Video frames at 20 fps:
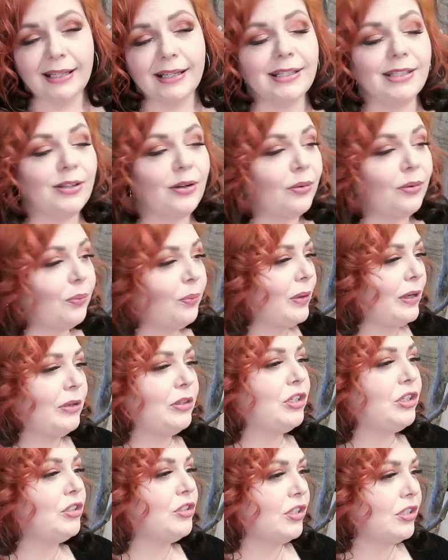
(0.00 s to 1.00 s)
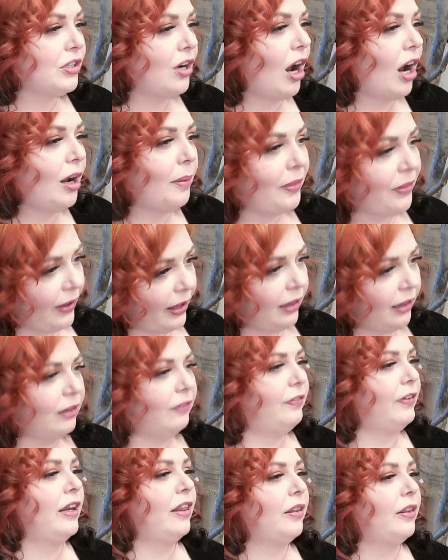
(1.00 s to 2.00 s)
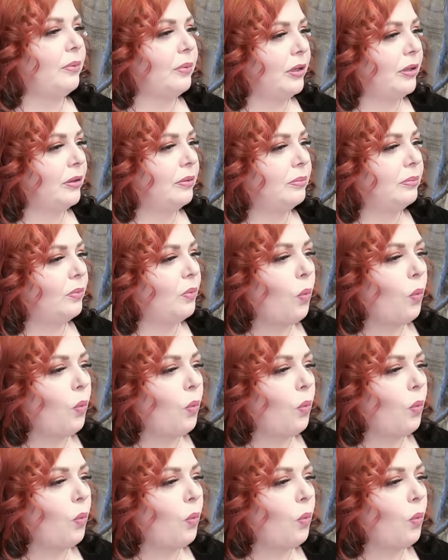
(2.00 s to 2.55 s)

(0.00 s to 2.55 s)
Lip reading: So we should just talk about the elephant in the room.